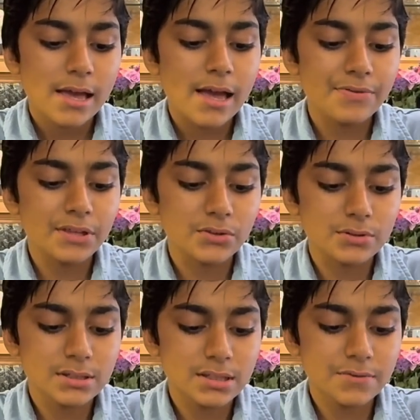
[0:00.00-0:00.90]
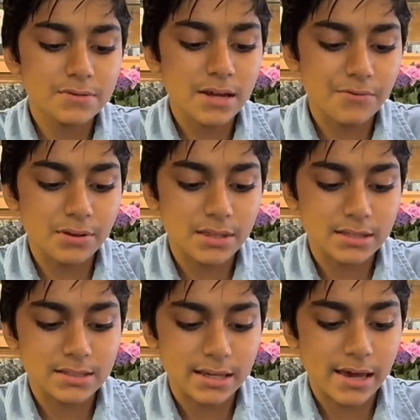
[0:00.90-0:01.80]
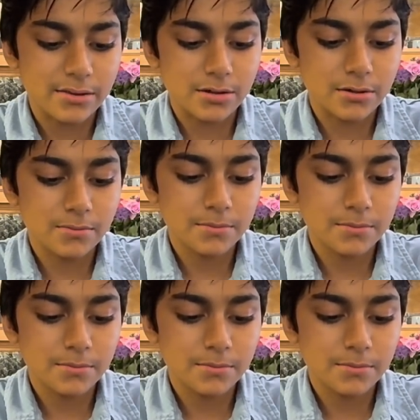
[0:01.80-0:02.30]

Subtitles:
and then you'll sift everything together.